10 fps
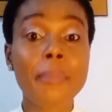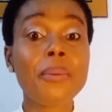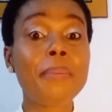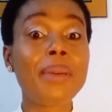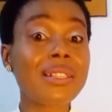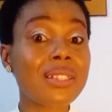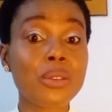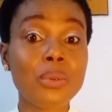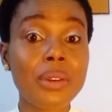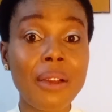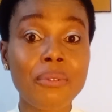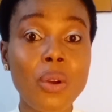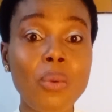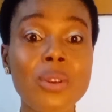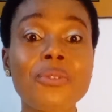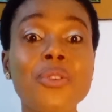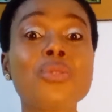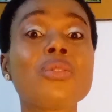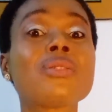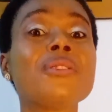The best thing you would have done was for you
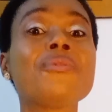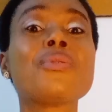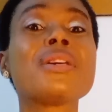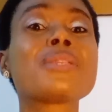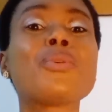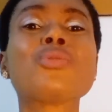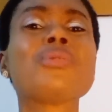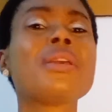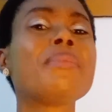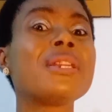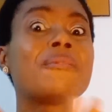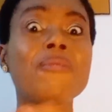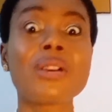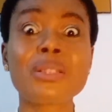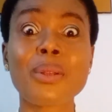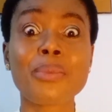not to even respond to him in the first place.